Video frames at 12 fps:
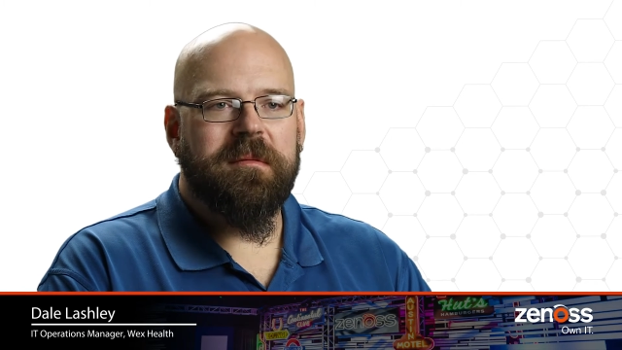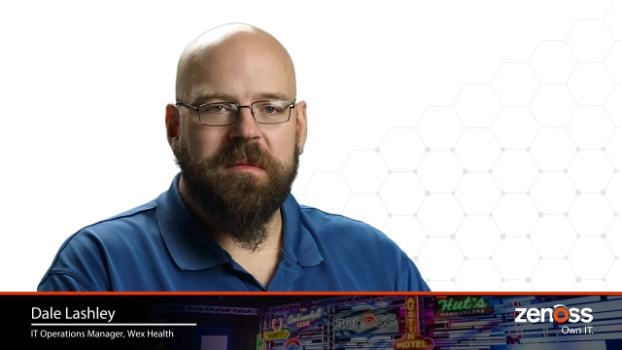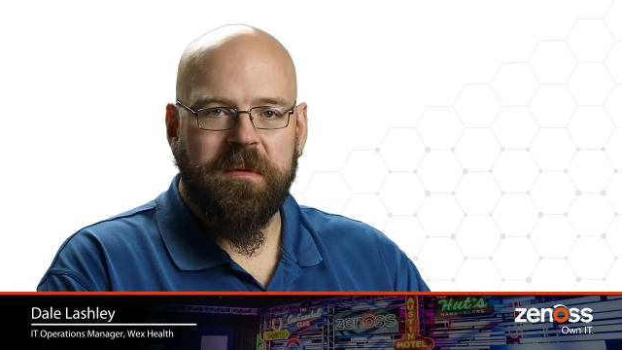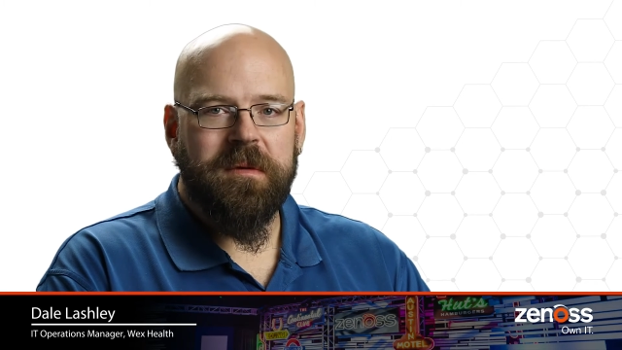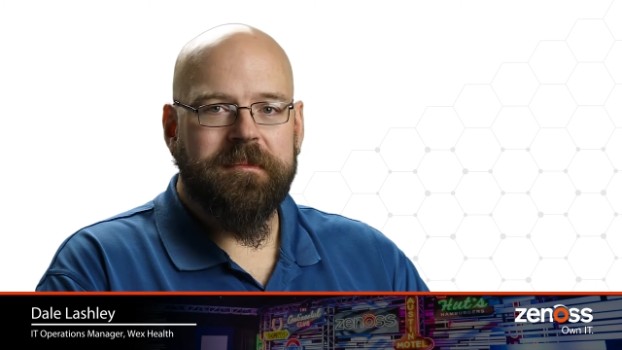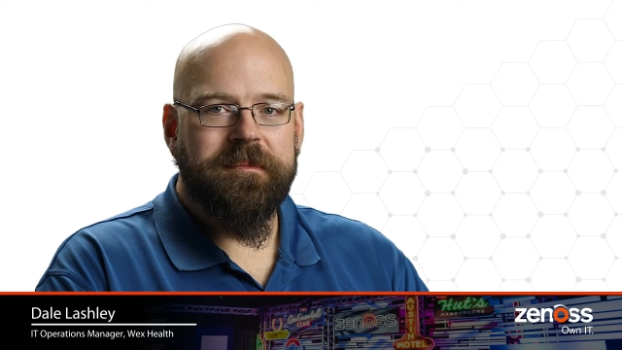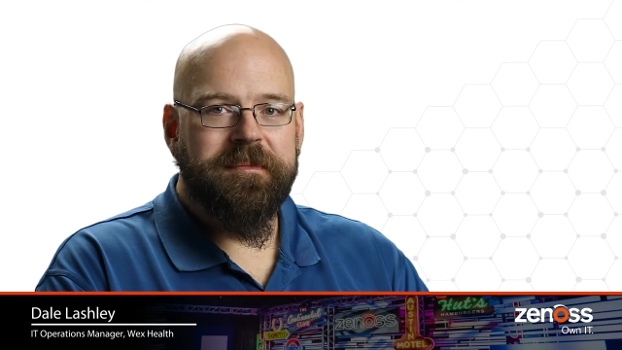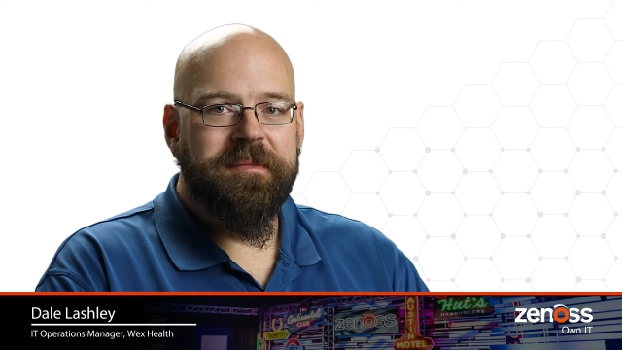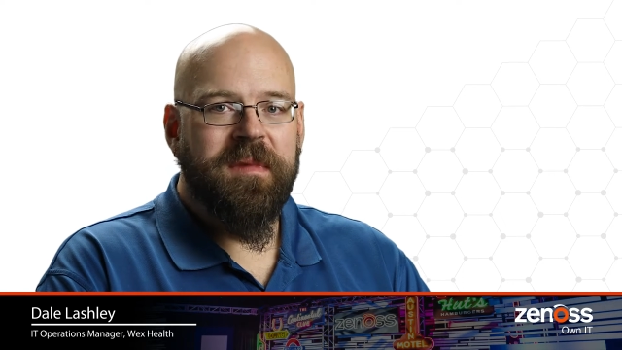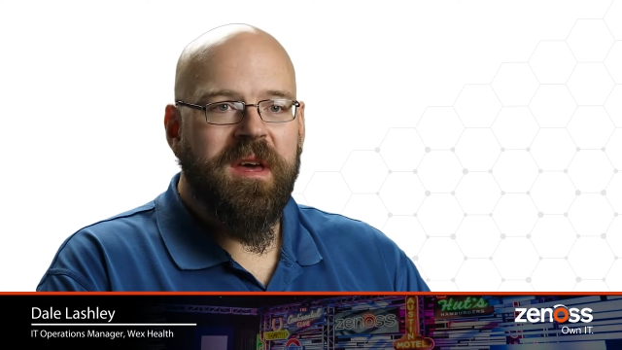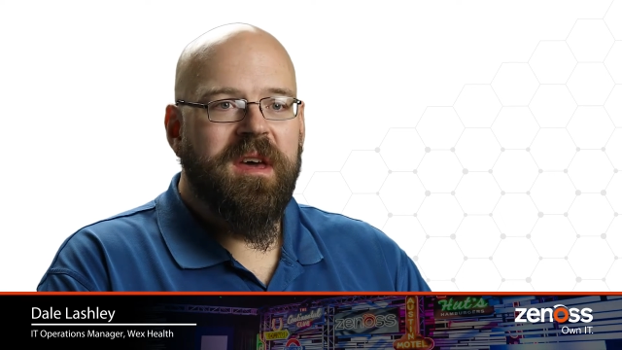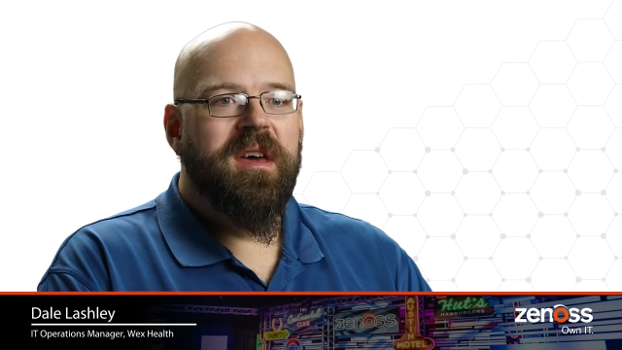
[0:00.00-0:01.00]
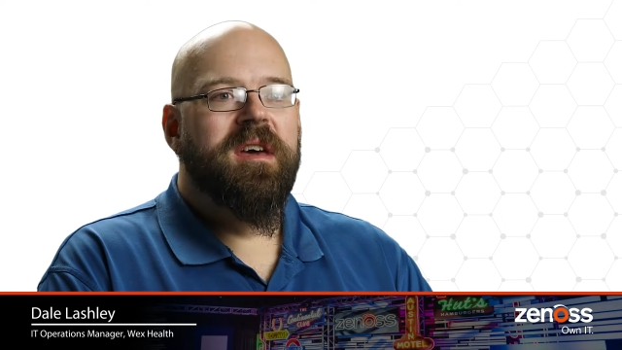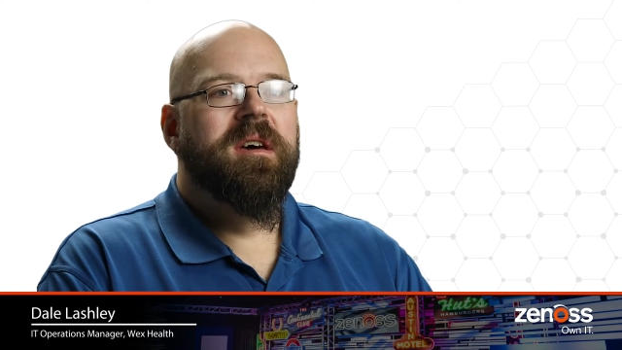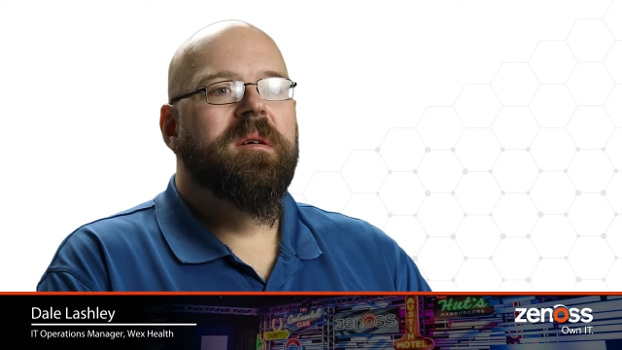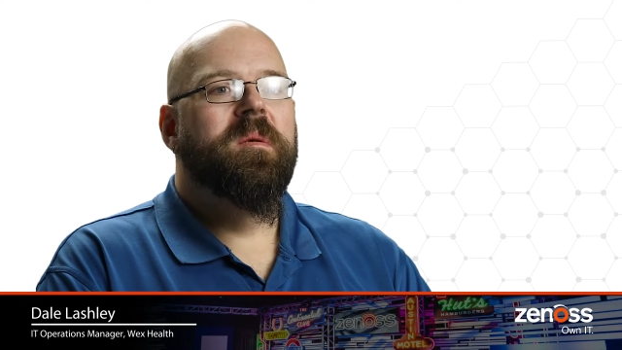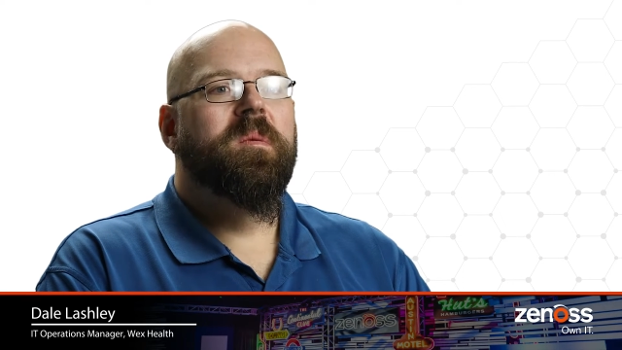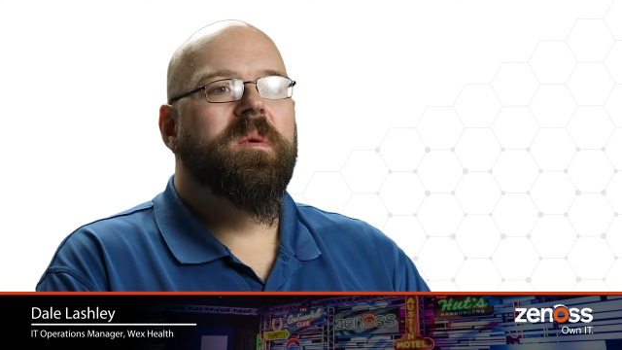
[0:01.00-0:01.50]
animal.
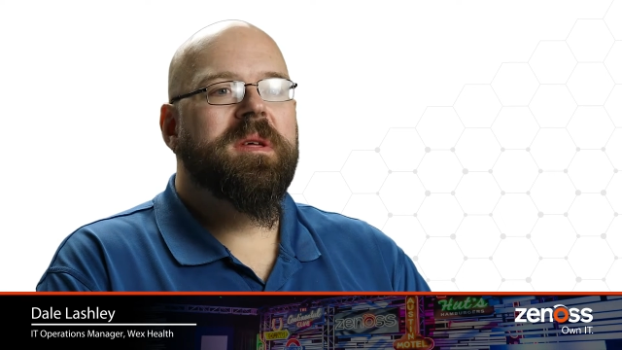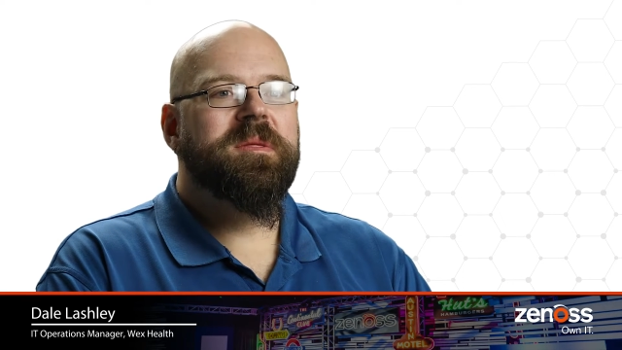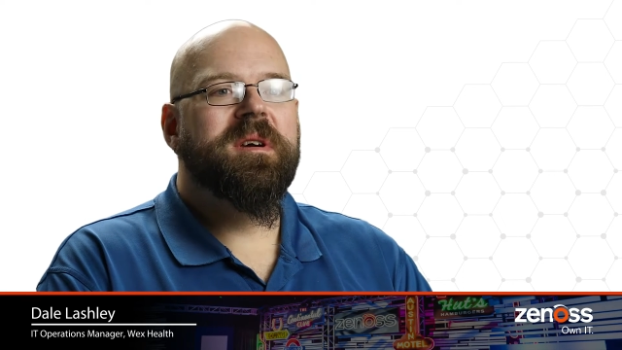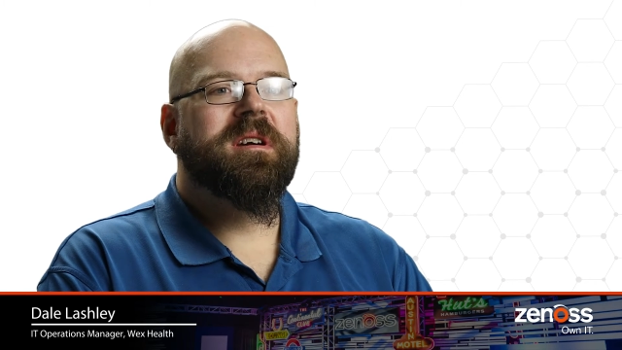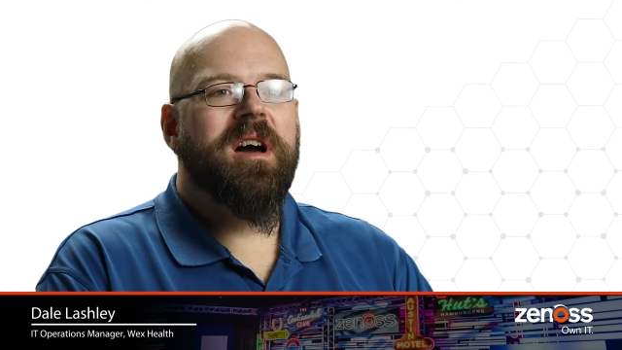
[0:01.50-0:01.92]
With the